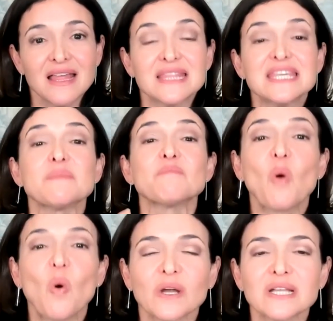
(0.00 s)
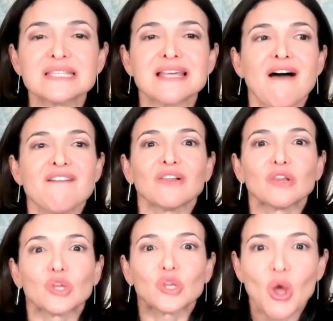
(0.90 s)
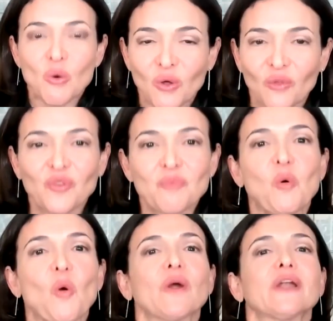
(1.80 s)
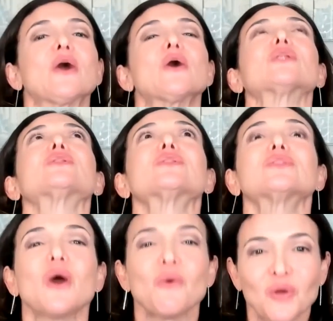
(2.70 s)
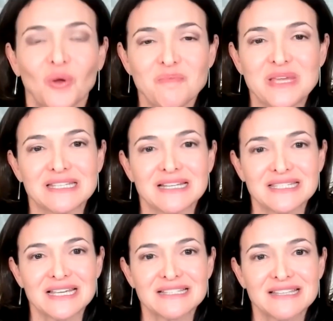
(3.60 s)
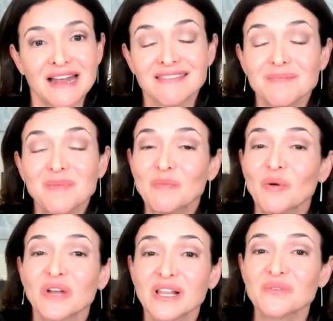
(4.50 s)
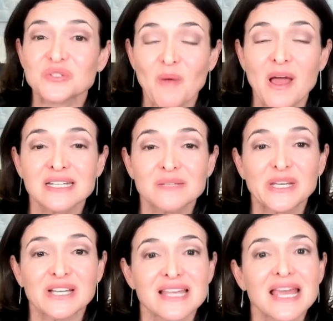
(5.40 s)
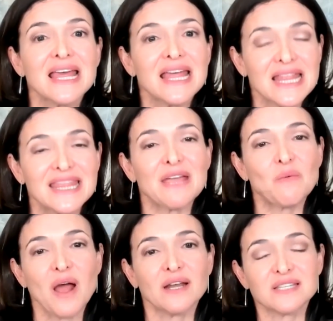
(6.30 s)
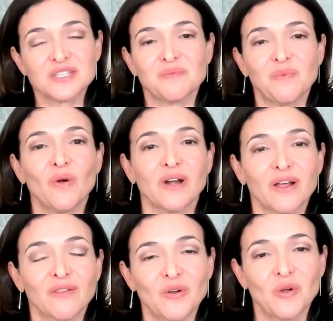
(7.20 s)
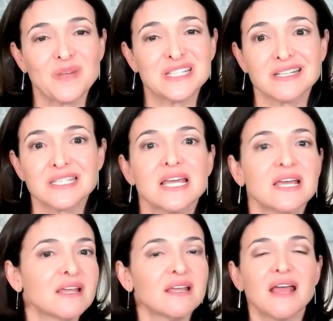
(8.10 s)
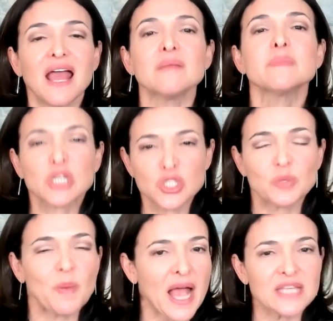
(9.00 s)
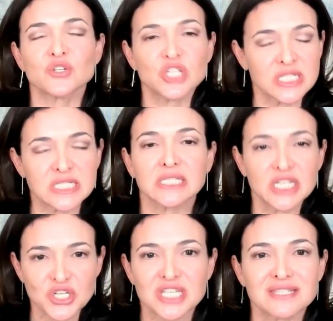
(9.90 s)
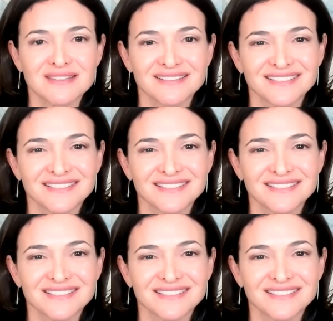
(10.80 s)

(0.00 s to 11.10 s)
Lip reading: the importance of local support, local businesses. And I think people really responded because they wanted to support a local business and because her pies are just delicious.